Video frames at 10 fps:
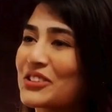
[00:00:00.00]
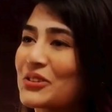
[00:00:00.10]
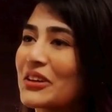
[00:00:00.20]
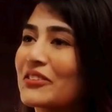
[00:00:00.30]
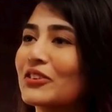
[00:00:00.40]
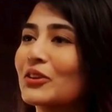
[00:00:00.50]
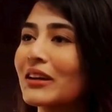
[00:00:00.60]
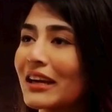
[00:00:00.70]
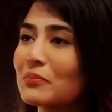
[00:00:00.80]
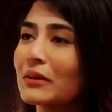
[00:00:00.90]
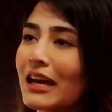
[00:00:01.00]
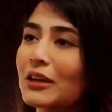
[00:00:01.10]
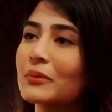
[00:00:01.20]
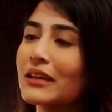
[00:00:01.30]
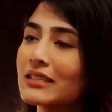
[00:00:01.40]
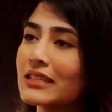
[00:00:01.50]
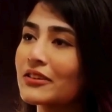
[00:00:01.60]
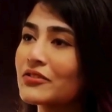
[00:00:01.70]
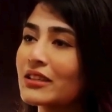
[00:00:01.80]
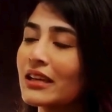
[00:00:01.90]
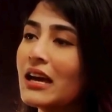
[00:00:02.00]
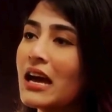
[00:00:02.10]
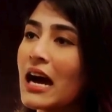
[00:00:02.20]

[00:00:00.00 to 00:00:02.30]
So if you look at PRP and GFC,